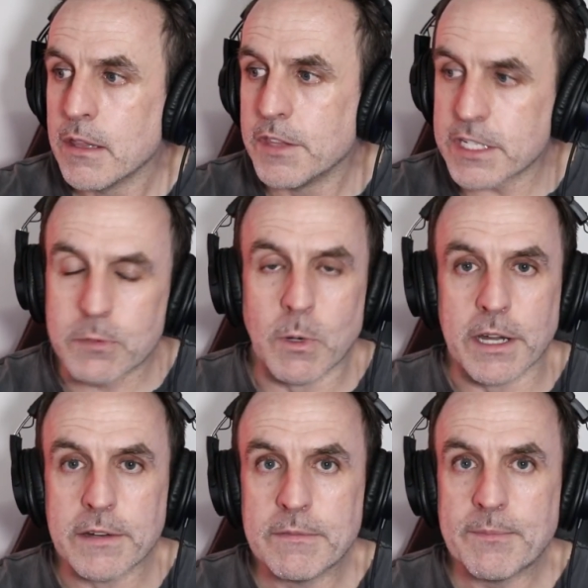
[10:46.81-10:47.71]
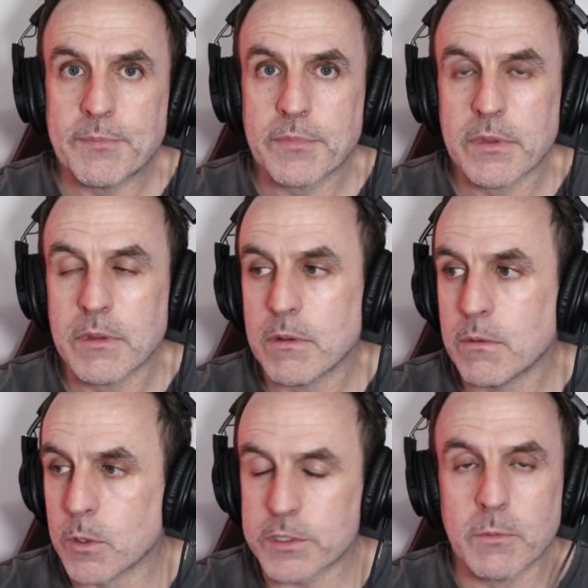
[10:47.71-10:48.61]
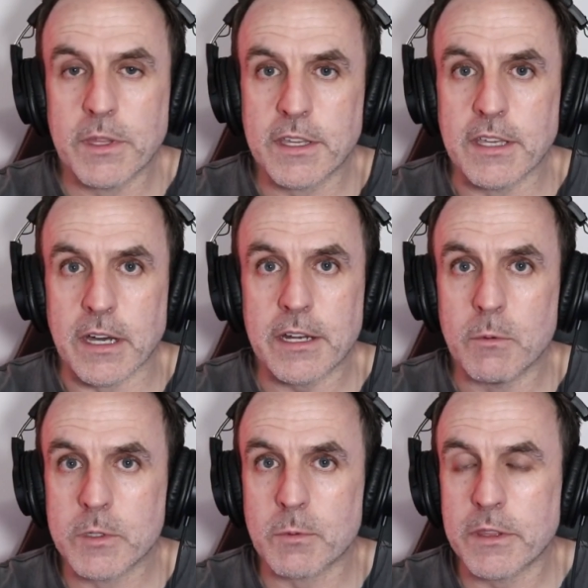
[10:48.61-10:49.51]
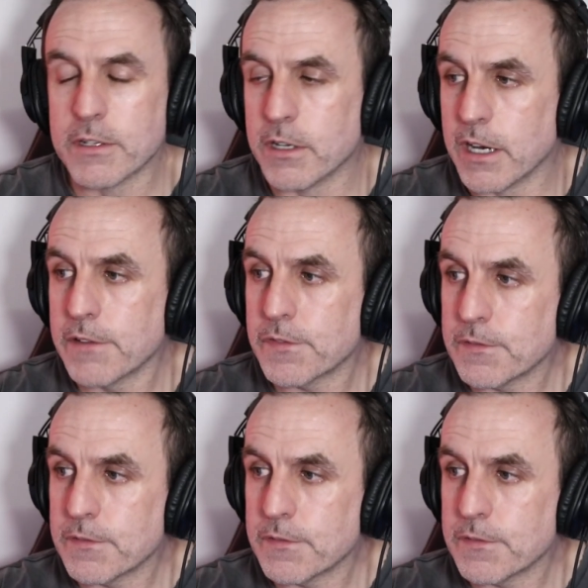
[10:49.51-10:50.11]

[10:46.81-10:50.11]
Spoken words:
This one wasn't with a gun, it was with a knife.